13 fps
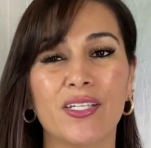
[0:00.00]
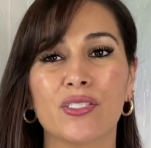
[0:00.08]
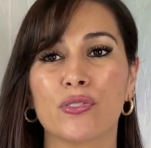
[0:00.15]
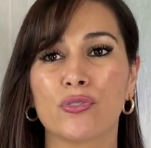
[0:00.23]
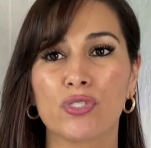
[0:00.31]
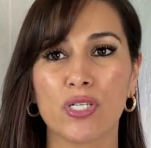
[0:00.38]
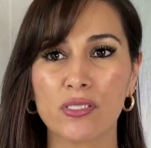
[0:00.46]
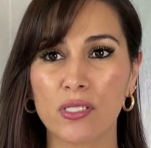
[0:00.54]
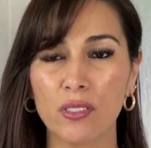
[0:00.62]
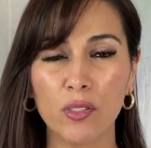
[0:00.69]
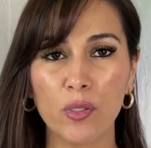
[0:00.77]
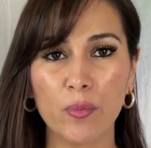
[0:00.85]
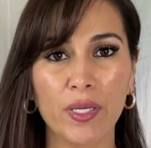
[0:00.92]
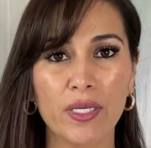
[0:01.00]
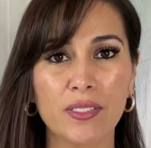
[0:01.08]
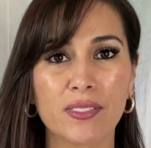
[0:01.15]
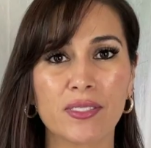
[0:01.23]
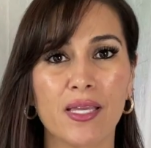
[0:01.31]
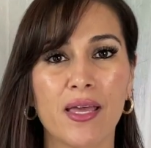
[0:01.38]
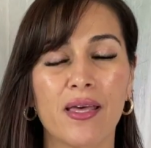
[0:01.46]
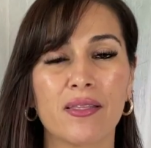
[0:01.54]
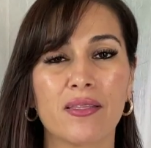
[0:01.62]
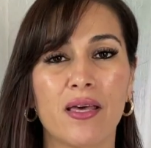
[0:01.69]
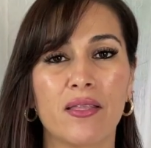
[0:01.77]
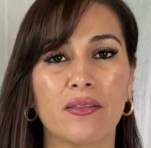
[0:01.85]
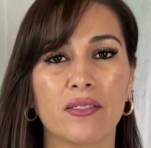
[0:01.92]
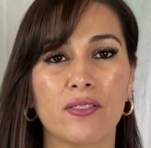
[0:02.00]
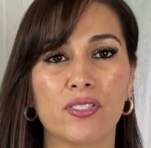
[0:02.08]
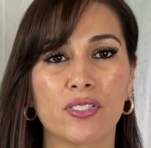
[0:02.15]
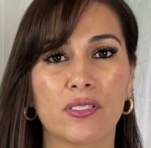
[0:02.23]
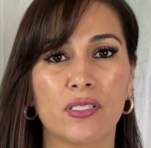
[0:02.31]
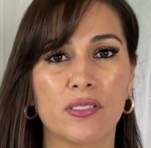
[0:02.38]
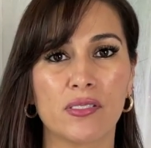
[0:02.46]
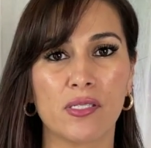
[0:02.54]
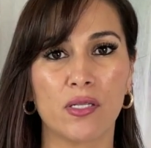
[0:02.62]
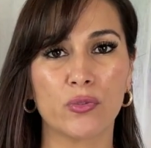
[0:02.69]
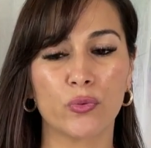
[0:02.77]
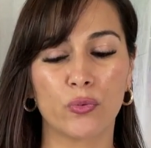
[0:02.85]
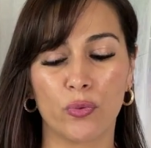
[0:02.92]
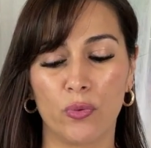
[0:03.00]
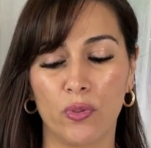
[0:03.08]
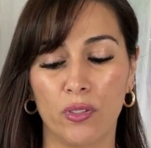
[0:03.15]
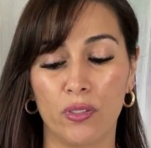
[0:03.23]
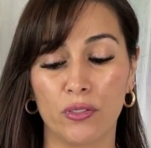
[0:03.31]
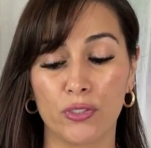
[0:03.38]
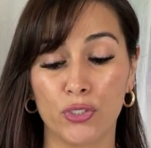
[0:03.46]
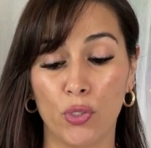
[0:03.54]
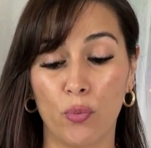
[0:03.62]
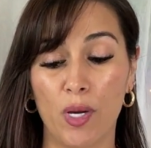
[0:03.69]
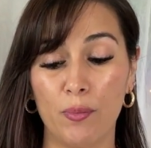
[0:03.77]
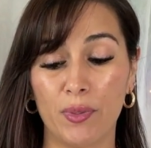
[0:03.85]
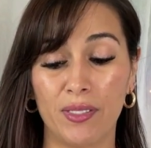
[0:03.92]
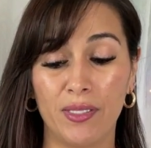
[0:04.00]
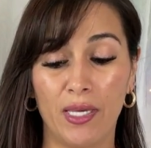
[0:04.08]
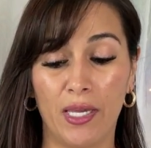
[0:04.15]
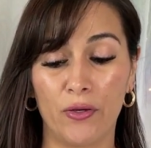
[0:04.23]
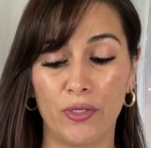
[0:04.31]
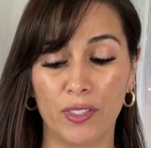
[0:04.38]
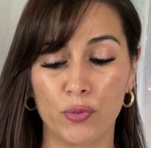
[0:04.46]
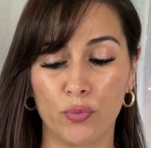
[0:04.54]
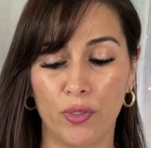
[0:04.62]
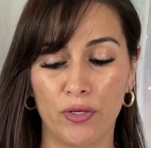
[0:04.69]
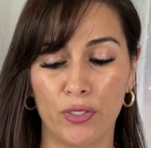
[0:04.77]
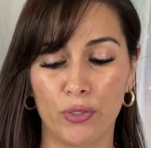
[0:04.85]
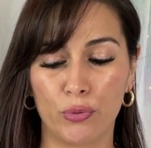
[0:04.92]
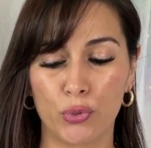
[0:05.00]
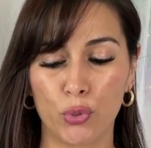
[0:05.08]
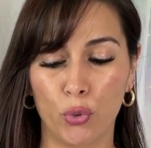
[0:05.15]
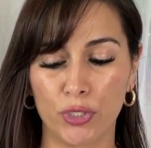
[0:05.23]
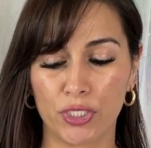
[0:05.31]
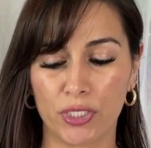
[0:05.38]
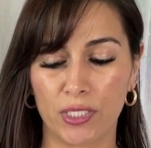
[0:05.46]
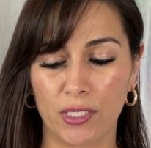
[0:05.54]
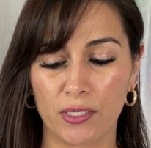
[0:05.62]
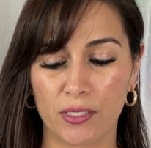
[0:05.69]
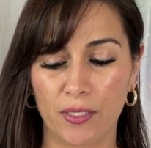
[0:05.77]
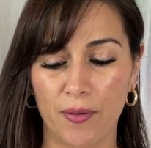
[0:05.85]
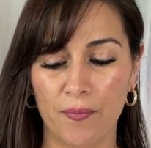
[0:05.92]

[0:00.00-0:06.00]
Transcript: So just a little bit, and then the cells will show up in the areas where you torched it.